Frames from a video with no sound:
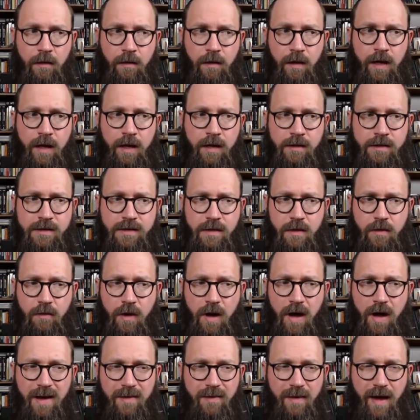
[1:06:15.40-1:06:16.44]
And so
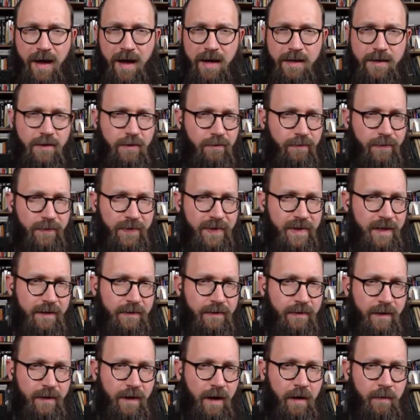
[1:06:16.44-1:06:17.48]
I, I don't think
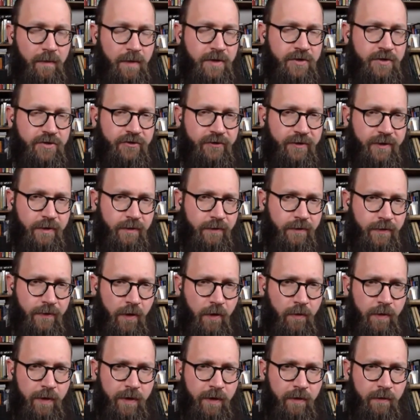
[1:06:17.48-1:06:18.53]
that I'm interested in
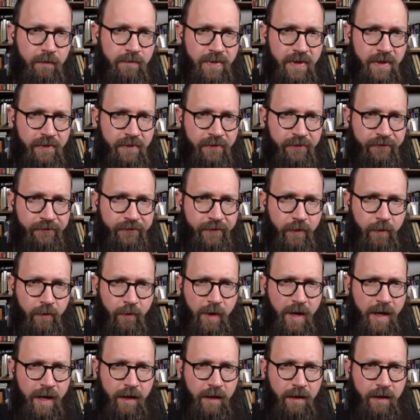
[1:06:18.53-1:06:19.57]
throwing myths
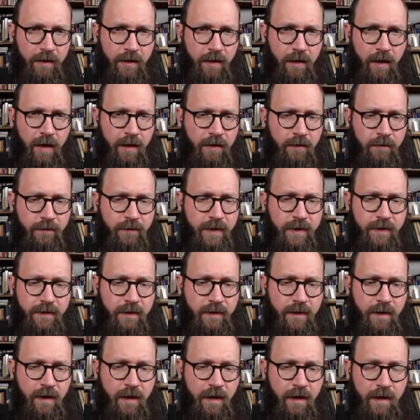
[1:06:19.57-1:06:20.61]
away. I don't think
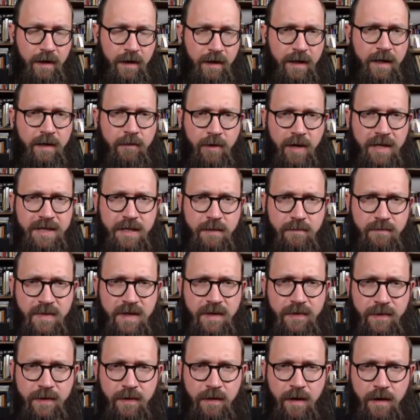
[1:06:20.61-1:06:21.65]
that, again, when I say
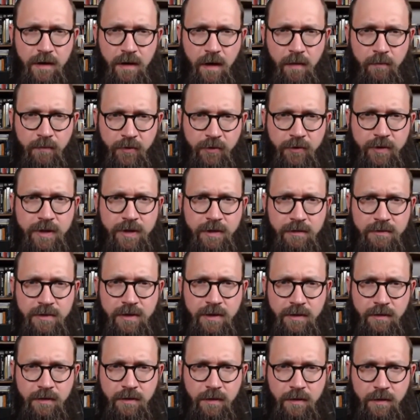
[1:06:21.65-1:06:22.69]
myth here, I, am really
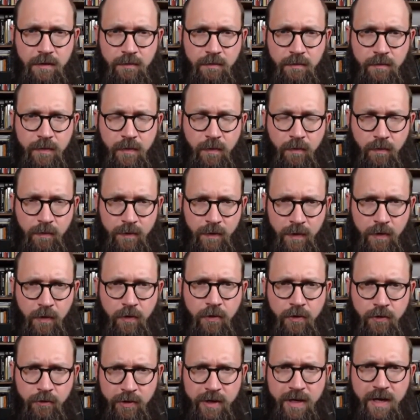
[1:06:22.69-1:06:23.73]
using the, the, the,
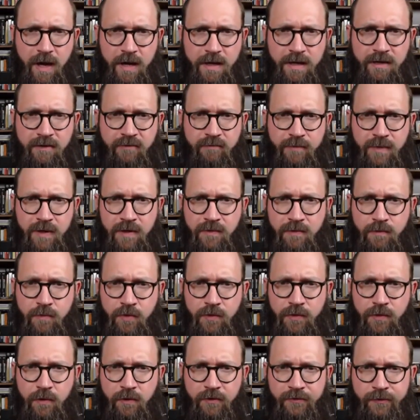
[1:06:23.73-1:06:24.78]
old Greek idea of myth,
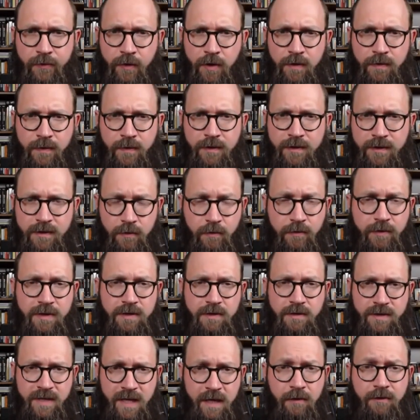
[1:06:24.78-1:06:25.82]
mythos, right? The stories,
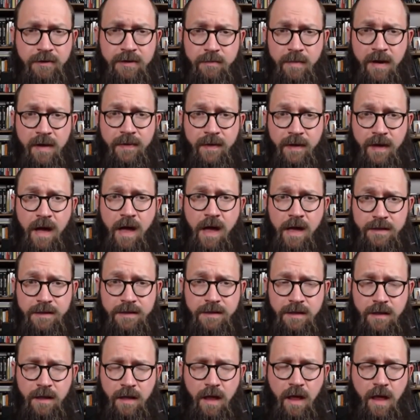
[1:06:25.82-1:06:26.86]
the tales about the gods.